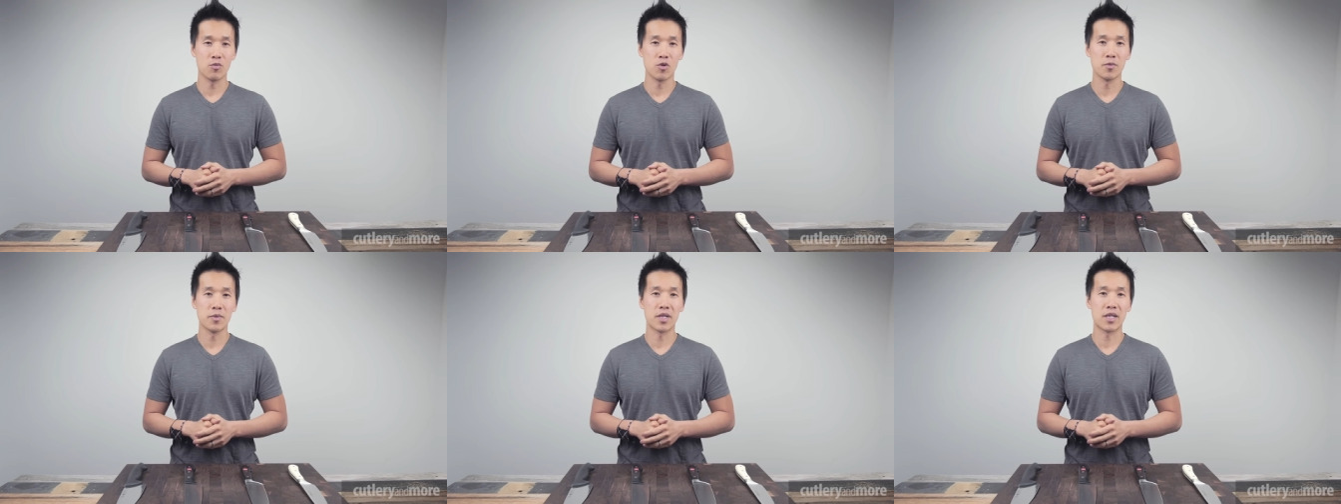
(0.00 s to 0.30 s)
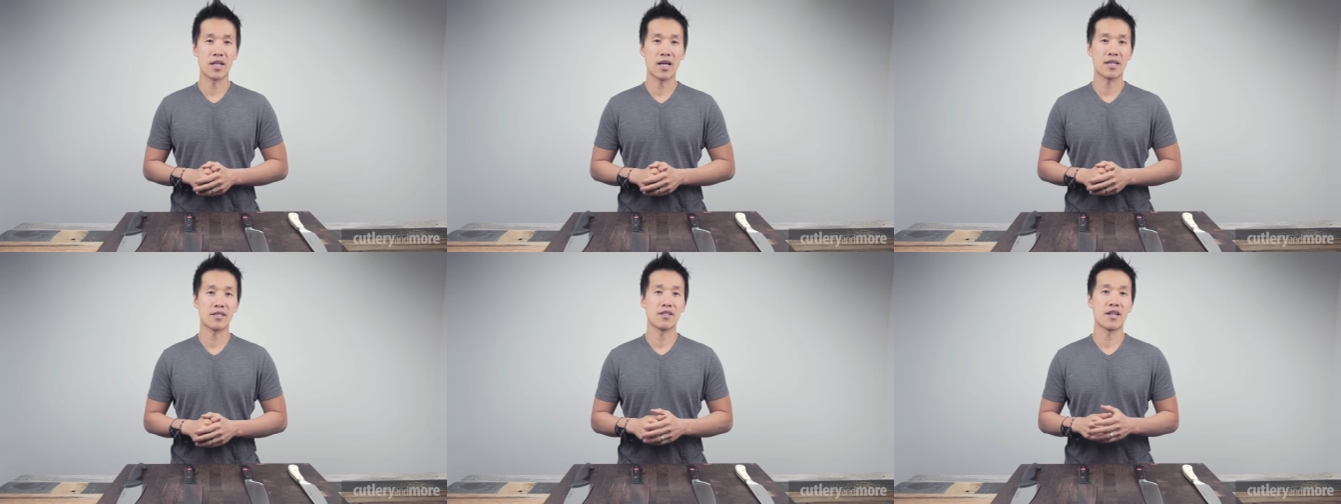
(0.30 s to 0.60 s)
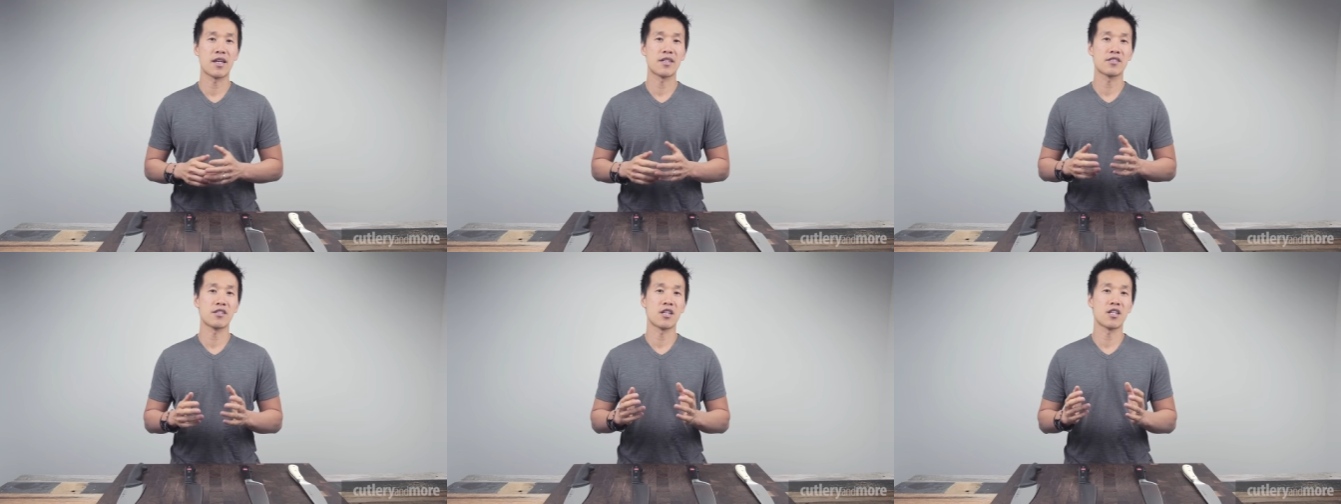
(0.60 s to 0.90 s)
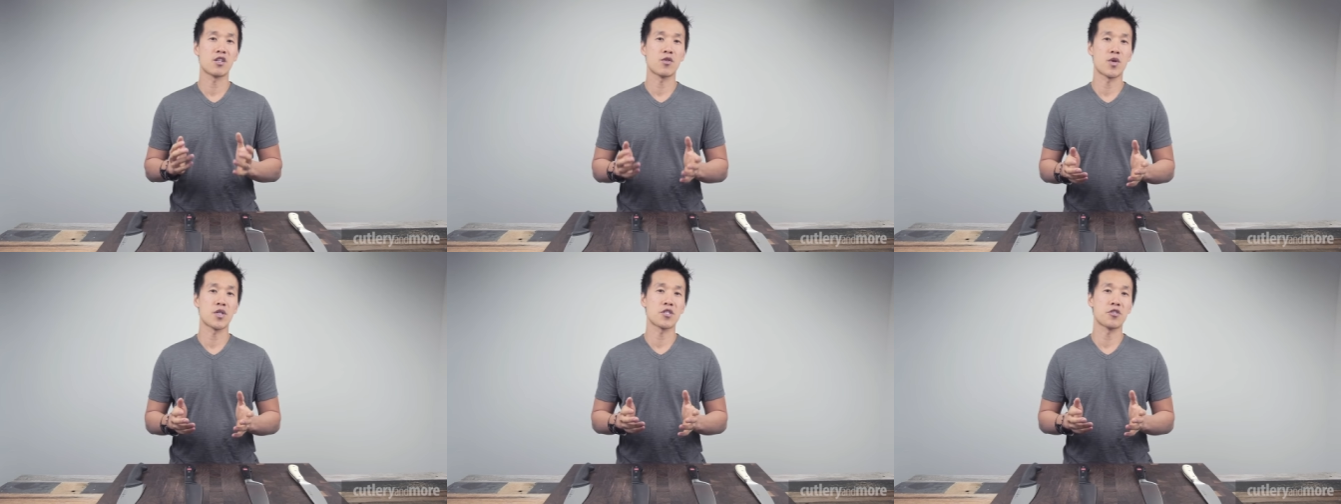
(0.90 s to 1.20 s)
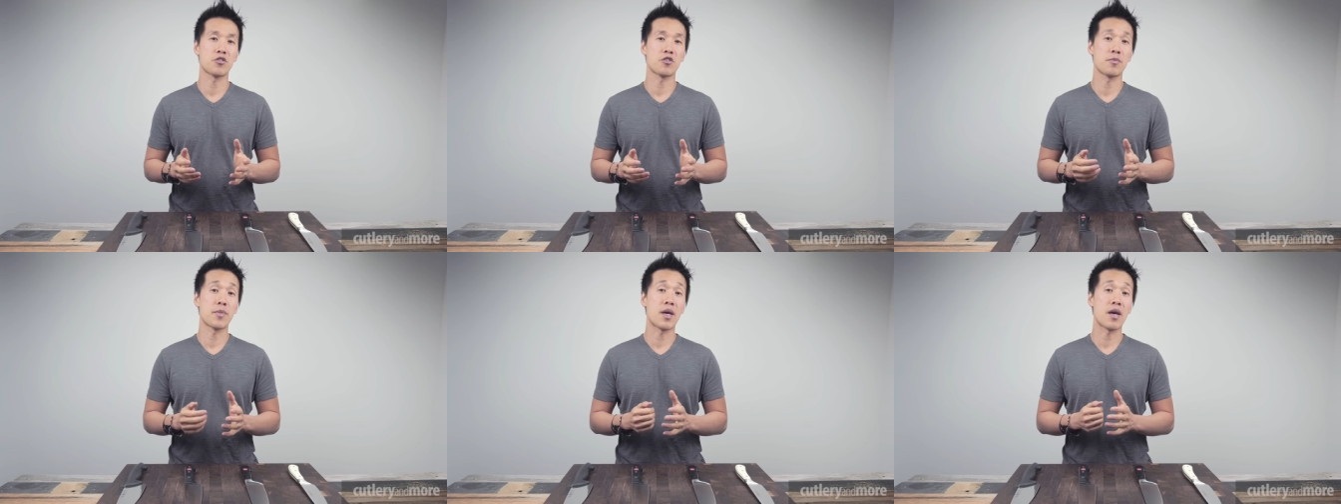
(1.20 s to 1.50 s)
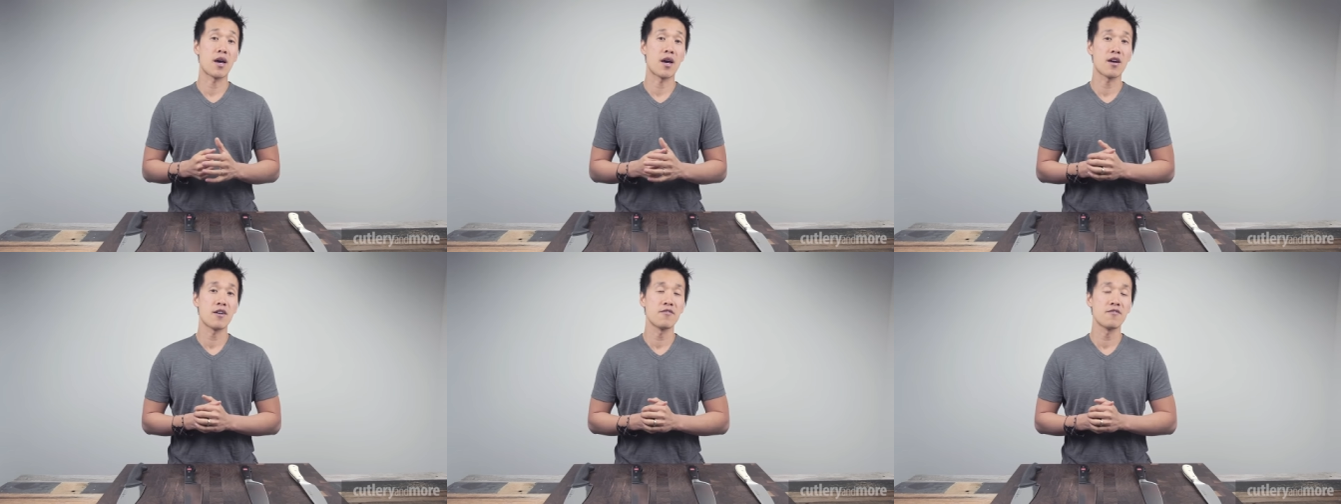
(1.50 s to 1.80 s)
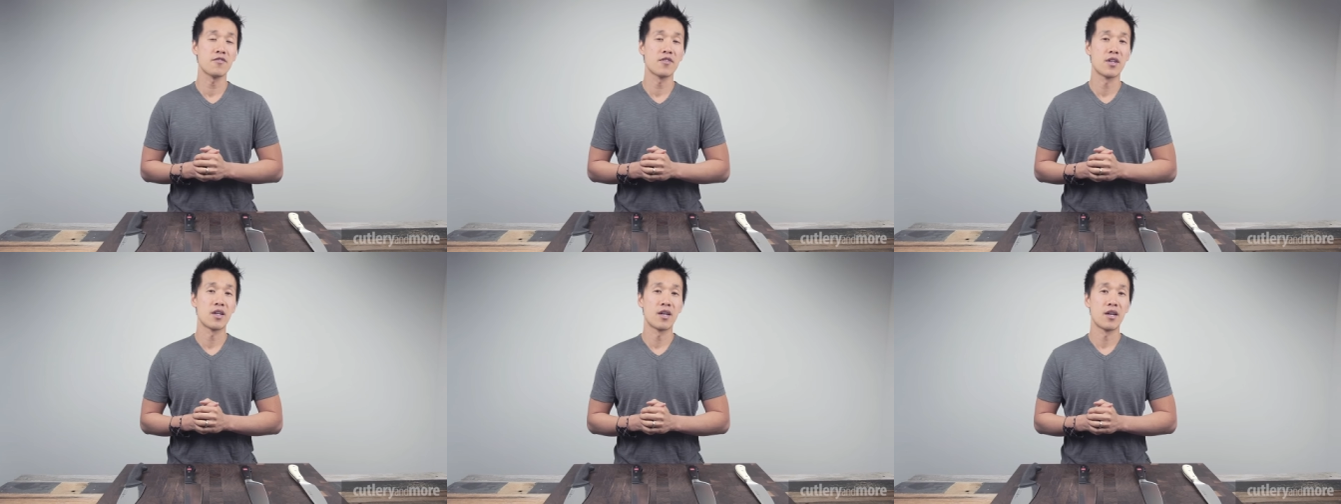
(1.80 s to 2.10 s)
We'll be glad to answer any questions you may
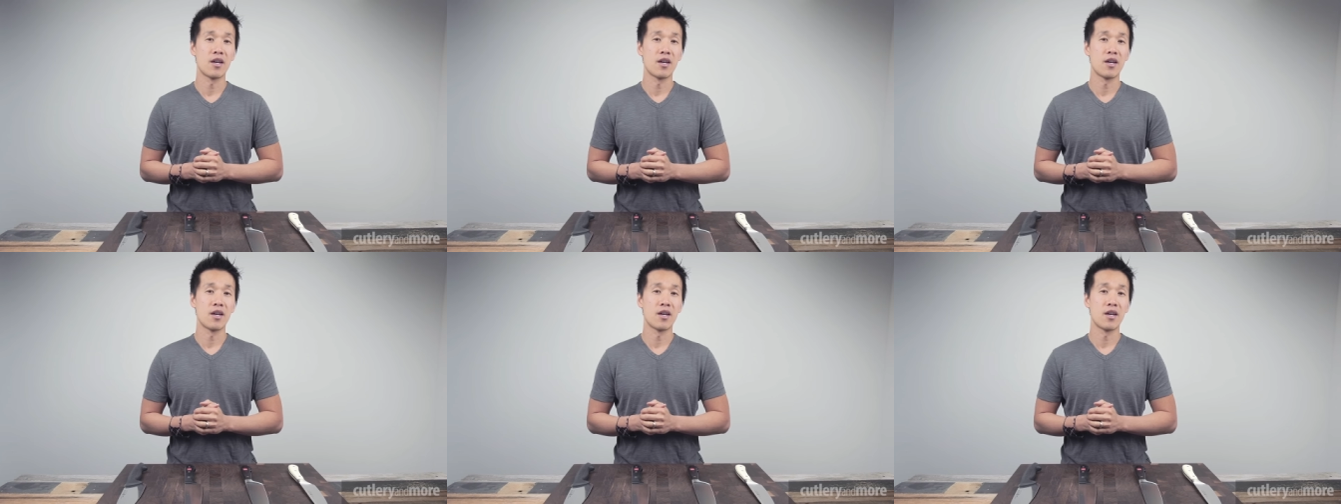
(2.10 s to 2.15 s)
have.